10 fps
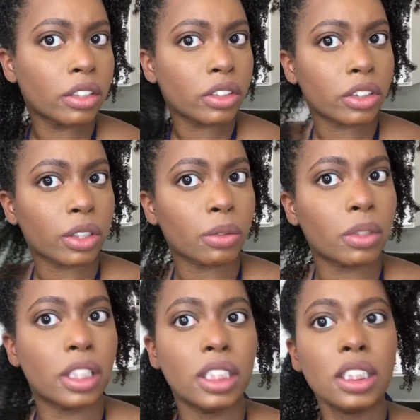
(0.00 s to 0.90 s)
So
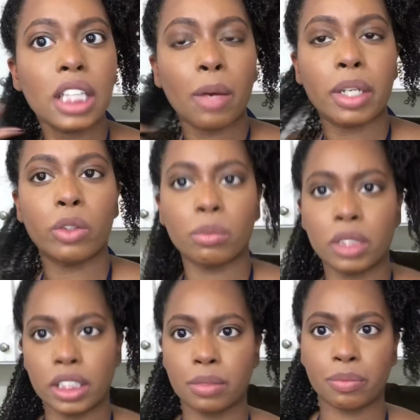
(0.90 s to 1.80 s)
this is how I
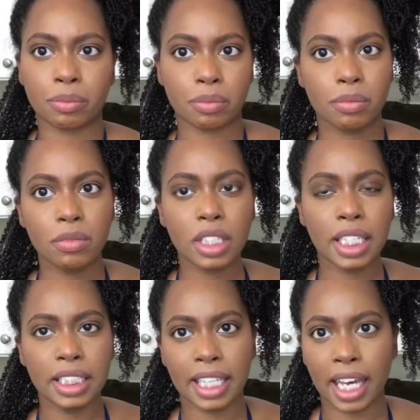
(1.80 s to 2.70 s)
normally
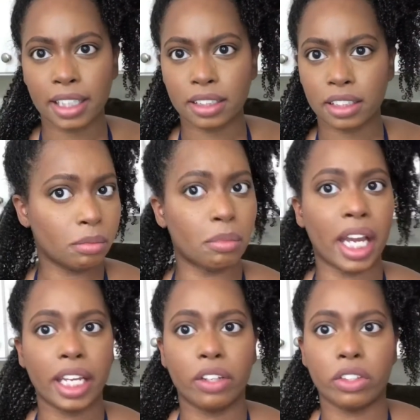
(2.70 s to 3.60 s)
get my
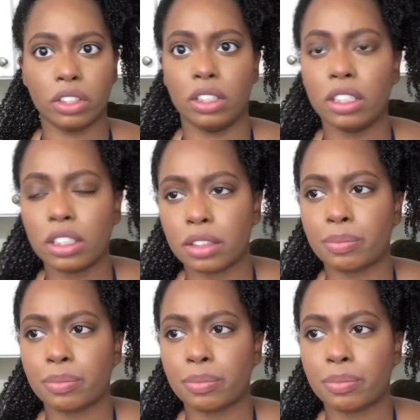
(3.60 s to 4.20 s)
hair to look.